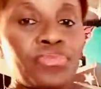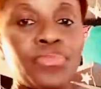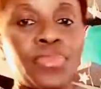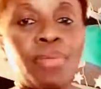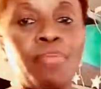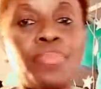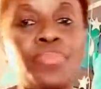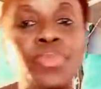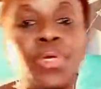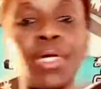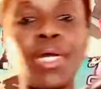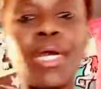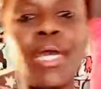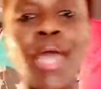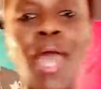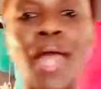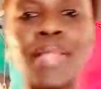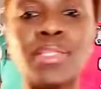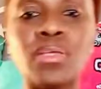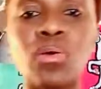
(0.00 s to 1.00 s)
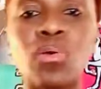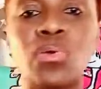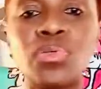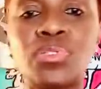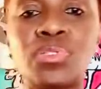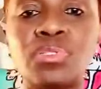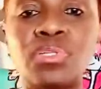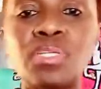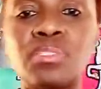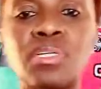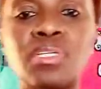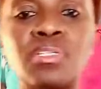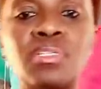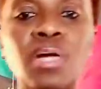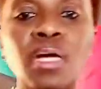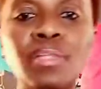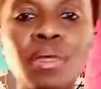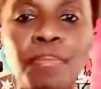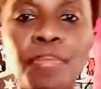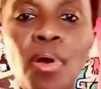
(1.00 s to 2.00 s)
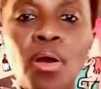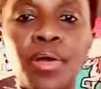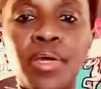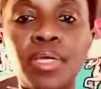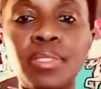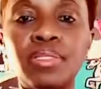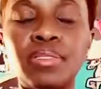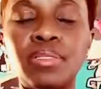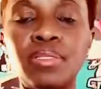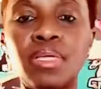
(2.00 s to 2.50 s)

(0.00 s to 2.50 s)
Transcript: the, the cat also is not a pocket,